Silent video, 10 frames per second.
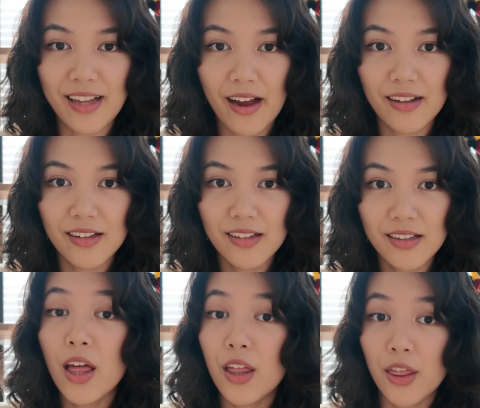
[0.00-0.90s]
style.
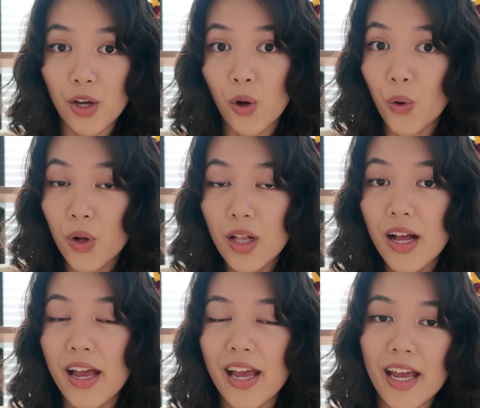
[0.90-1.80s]
The
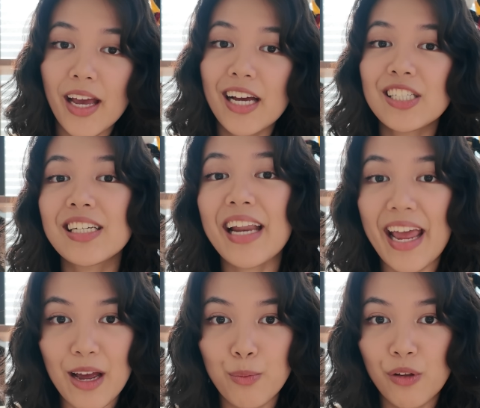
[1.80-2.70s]
goal? AI should
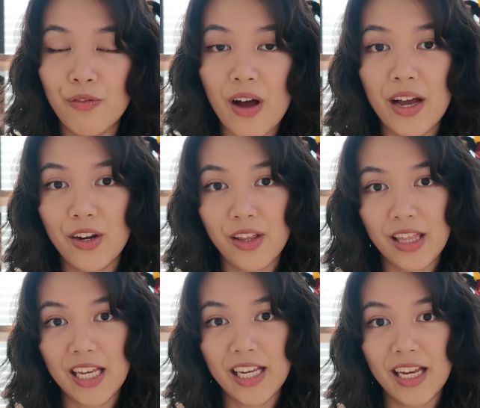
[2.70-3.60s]
amplify your
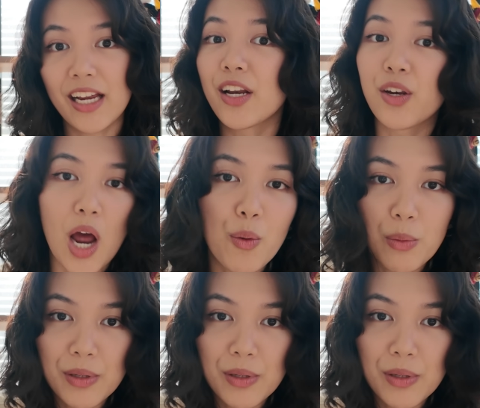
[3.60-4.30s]
thinking, not